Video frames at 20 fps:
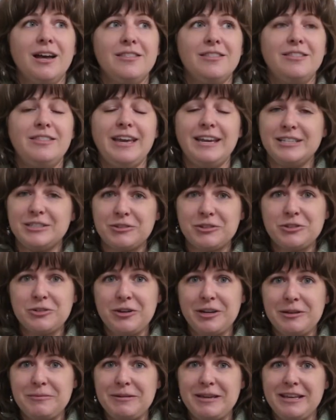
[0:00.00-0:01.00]
thanks for
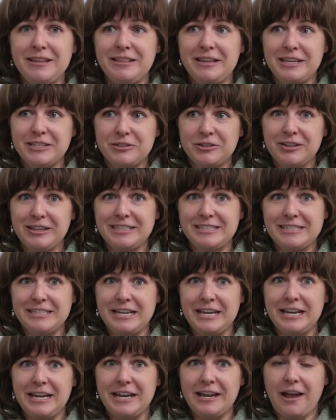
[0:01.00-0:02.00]
joining me, thanks for
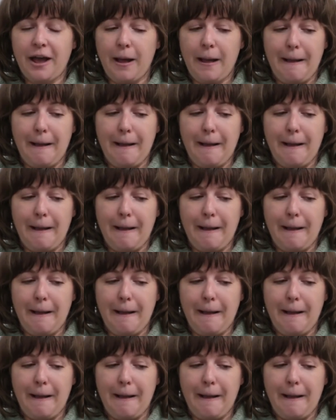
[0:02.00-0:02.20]
listening,